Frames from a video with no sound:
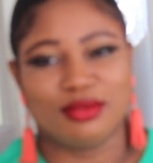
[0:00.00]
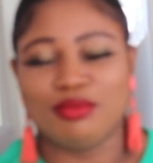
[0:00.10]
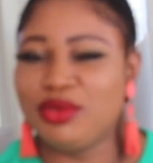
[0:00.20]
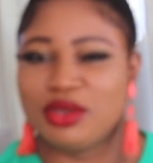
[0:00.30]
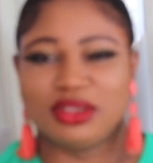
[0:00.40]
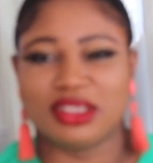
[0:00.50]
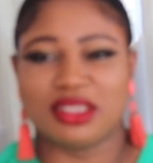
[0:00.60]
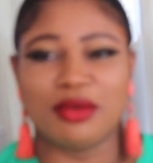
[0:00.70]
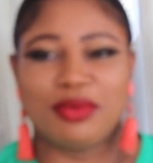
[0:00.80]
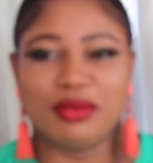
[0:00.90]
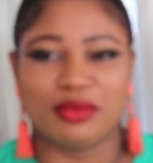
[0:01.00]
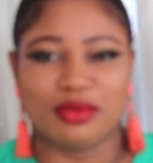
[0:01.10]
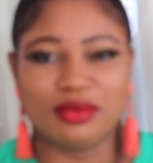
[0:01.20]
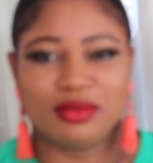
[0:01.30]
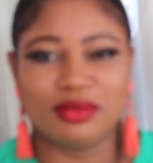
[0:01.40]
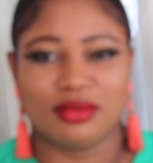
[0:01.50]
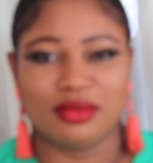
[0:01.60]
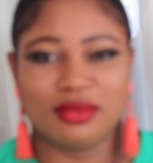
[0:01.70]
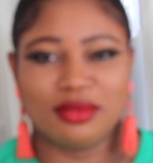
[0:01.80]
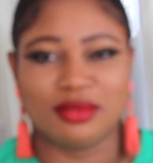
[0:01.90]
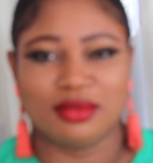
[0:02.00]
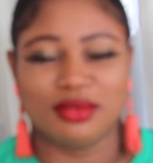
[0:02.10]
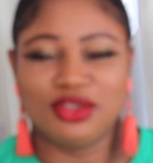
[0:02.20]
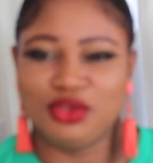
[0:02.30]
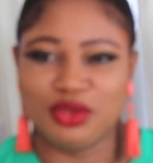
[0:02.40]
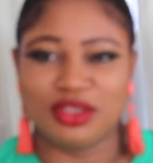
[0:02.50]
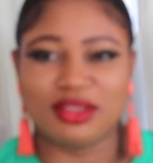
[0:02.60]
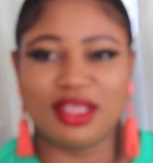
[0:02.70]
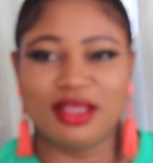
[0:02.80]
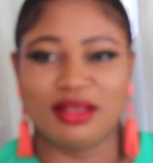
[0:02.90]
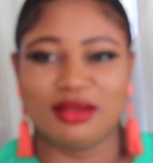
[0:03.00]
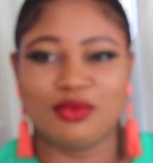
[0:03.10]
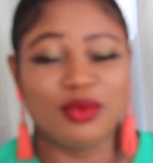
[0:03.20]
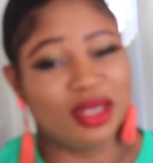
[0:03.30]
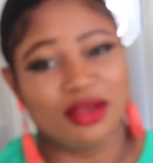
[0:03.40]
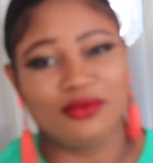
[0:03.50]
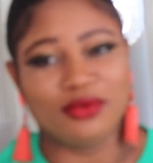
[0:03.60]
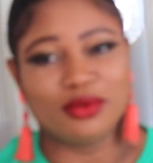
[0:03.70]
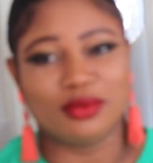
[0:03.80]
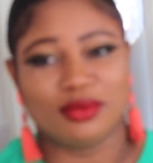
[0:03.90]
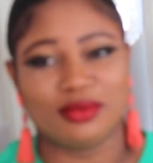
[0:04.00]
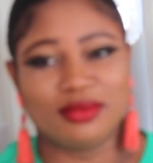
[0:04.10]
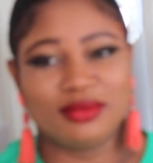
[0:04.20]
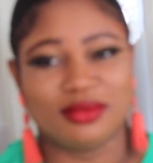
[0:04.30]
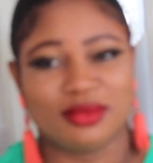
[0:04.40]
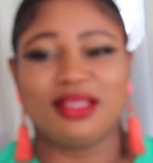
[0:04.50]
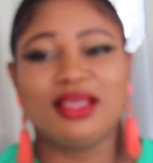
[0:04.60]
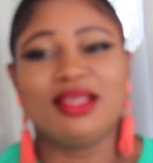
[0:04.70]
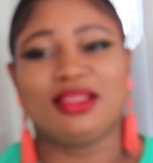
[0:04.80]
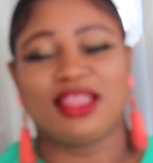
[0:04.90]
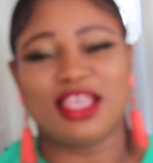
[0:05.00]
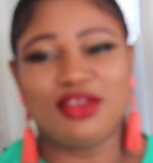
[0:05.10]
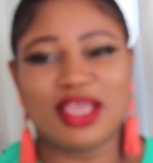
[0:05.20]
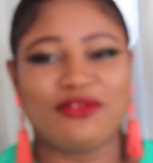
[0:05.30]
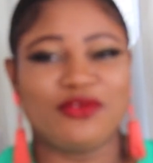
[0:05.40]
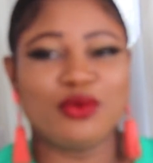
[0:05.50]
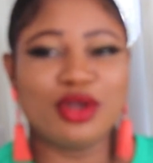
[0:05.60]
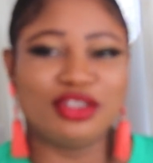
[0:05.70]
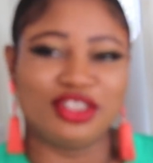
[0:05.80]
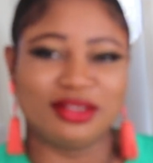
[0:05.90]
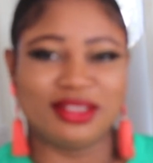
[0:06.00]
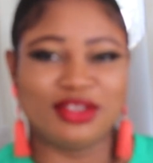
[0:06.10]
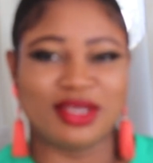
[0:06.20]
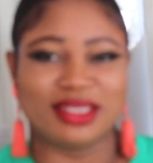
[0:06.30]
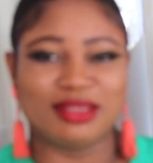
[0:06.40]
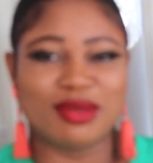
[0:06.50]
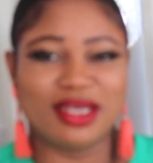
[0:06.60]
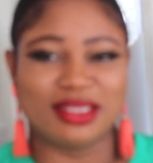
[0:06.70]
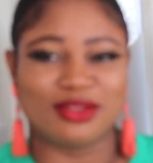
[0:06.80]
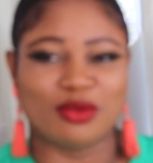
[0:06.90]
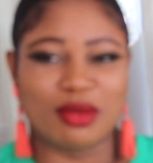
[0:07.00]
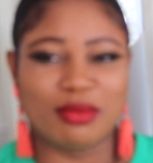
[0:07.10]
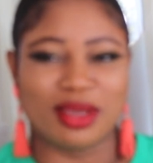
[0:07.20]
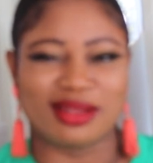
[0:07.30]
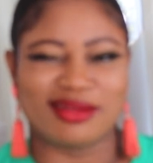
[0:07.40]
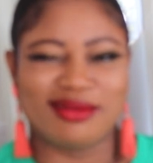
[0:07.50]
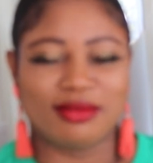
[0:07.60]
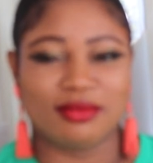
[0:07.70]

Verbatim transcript: Be unstoppable. Do your thing. We love you. Thank you guys for watching. See you guys in my next one. Bye-bye.